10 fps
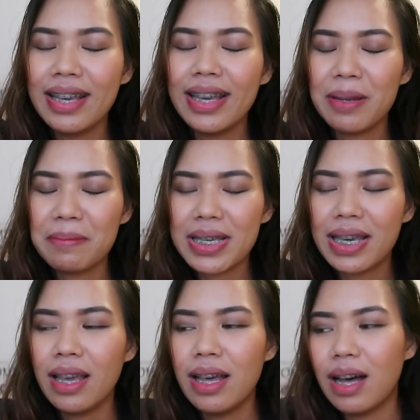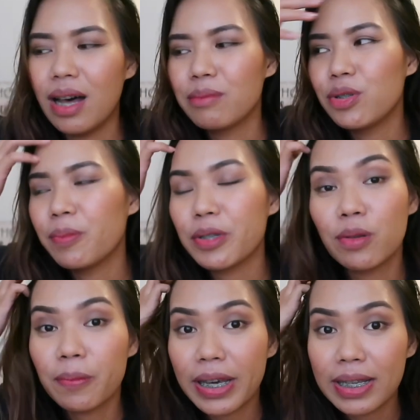can be
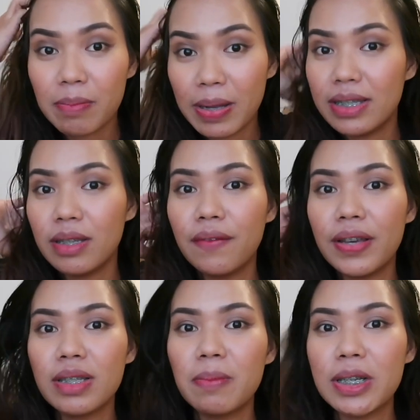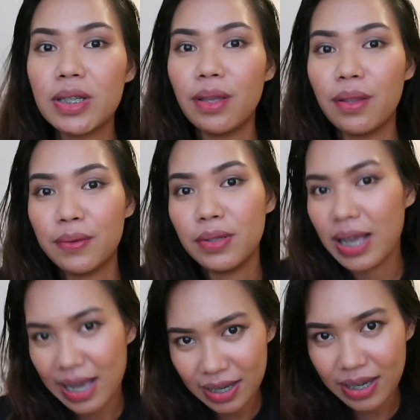super expensive, especially those
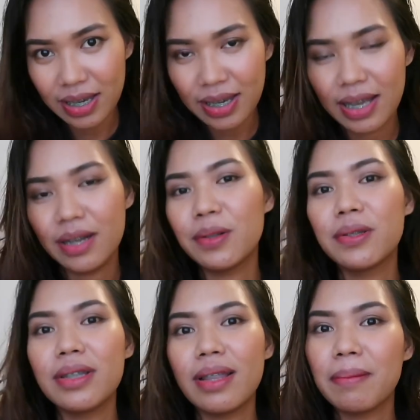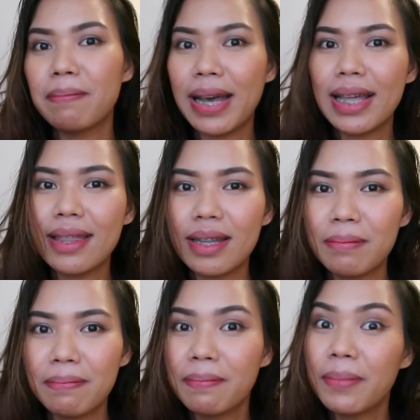Yankee candles and the Bath
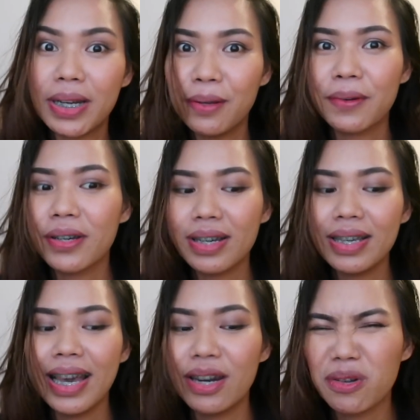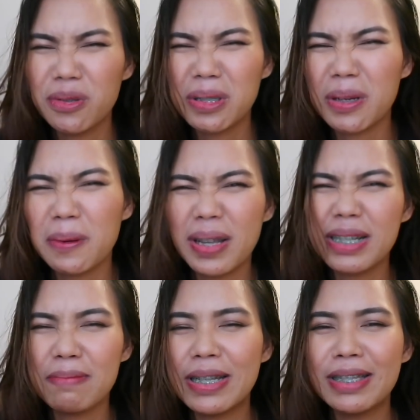and Body Work candles. They're quite
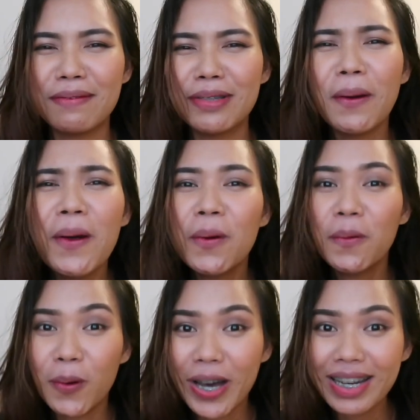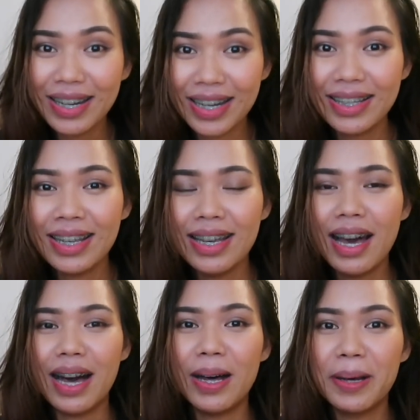expensive, so why not
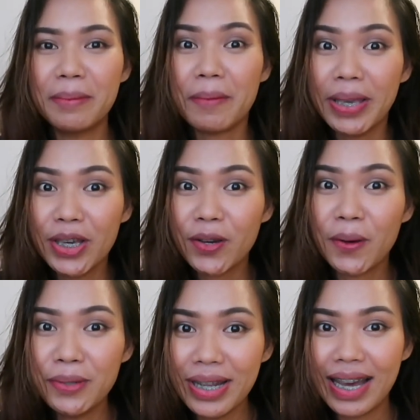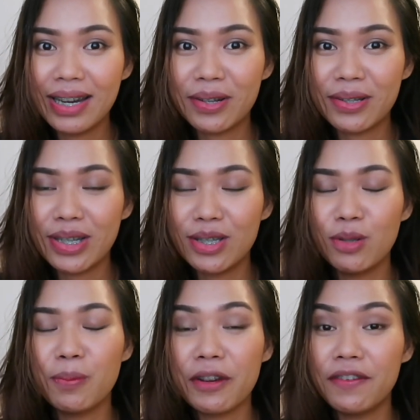make your own candles? It's
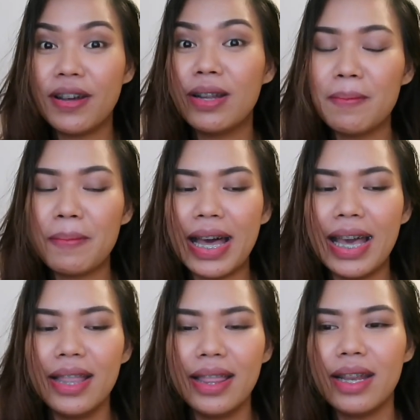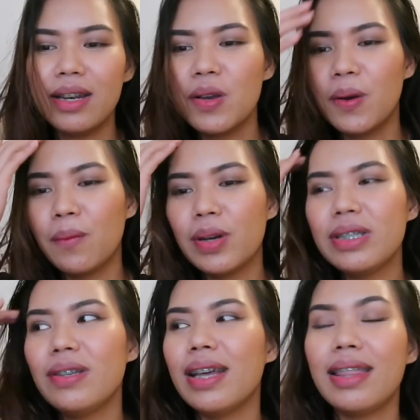super fun pa. And then
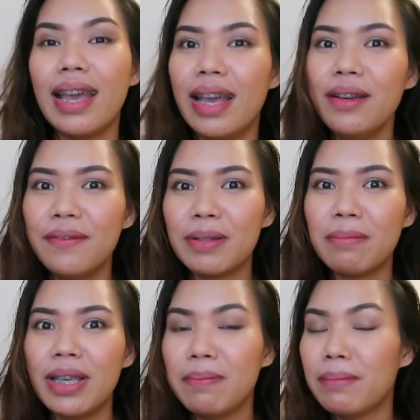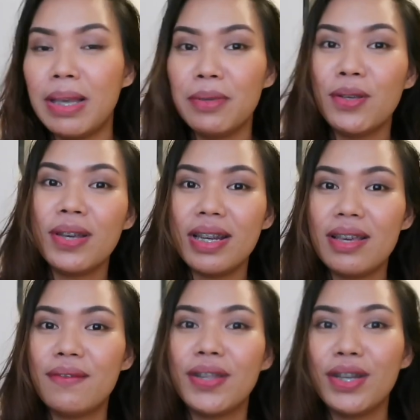once you get the hang of it, maybe you can
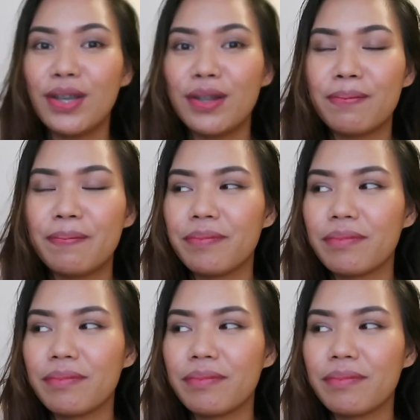even